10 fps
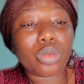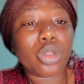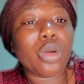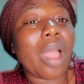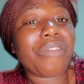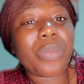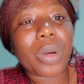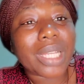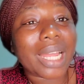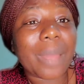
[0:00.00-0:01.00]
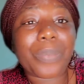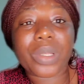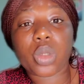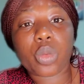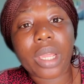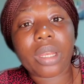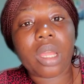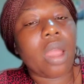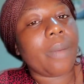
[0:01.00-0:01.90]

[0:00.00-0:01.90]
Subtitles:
you know, everybody and let peace reign.